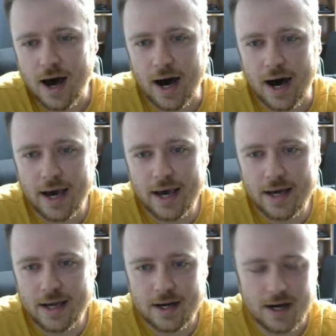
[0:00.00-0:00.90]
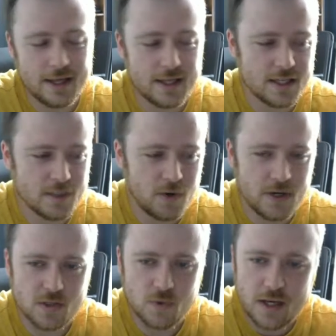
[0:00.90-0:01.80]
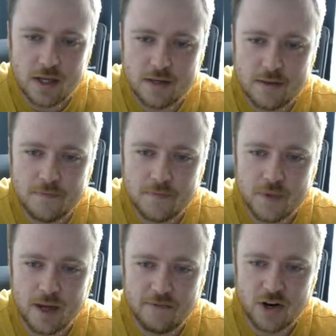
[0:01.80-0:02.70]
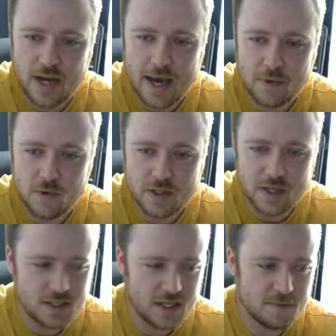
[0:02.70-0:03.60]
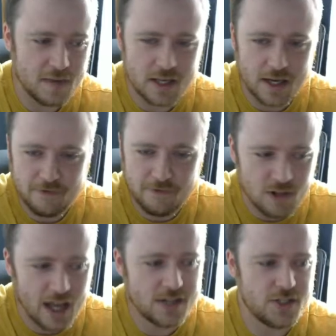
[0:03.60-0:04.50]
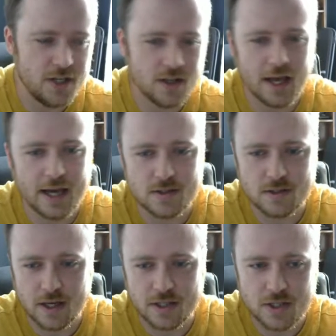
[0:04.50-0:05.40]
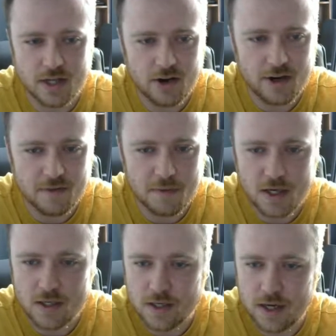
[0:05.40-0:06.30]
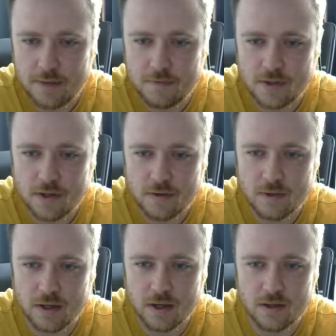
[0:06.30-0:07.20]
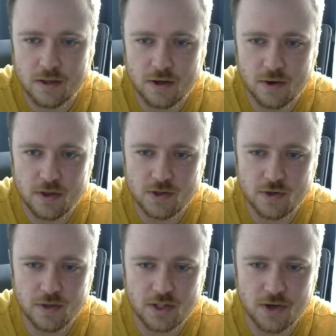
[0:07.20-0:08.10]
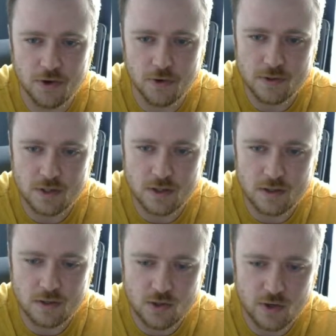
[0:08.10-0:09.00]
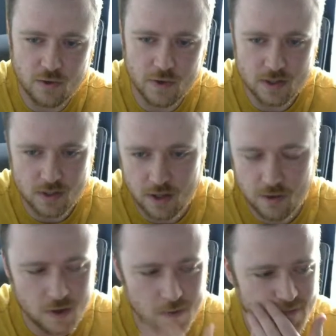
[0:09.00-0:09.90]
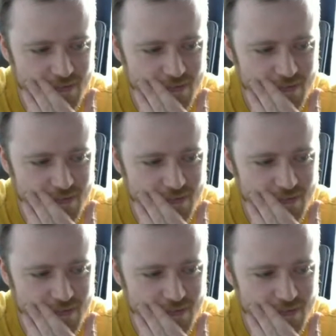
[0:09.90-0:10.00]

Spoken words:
I think it's pretty sweet. I'm very happy with this as my like flashy class legendary of the mini set. So there's only 2. Shriek Wing's the other one.